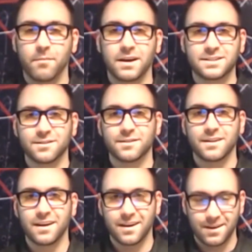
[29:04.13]

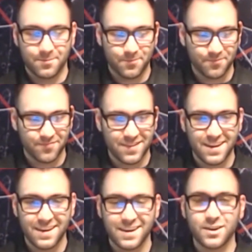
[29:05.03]
mustard,
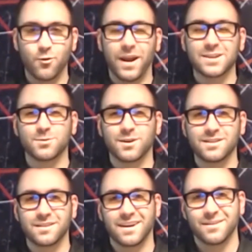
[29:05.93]
Wayne's
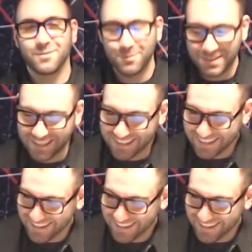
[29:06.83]
World. What was it?